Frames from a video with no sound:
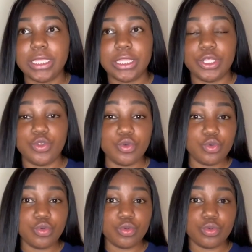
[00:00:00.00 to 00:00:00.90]
the
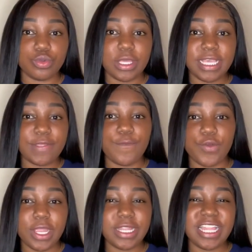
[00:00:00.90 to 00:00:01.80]
dude, his
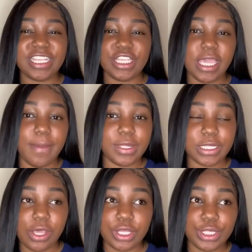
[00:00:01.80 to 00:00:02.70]
friend that she had been
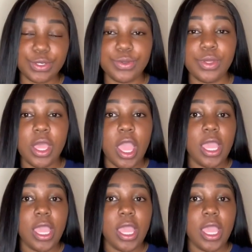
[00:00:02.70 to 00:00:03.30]
talking to,